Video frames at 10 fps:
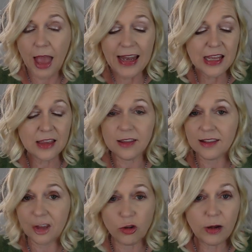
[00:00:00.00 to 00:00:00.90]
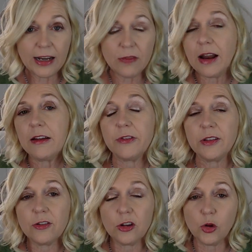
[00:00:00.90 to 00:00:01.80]
anything that's directly
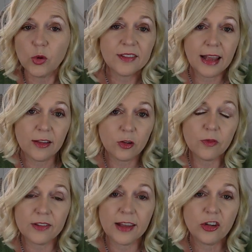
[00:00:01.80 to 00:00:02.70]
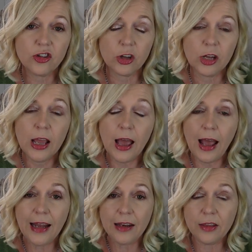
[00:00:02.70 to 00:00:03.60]
relevant to your sales conversation
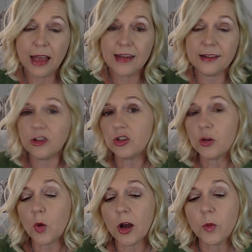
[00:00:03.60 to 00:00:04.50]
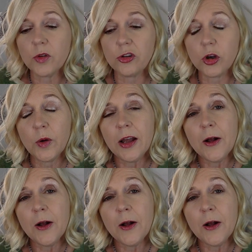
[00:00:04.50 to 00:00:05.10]
and their decision to work with you,